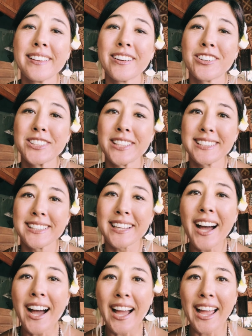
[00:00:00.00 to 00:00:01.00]
our son
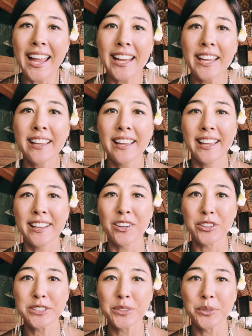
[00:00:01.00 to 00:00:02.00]
Sakai, and
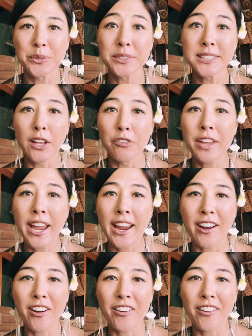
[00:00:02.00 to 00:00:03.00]
also
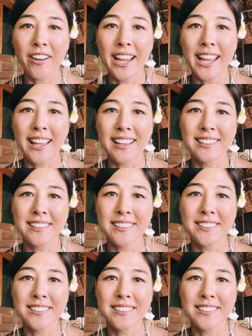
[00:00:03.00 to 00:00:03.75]
self-care. And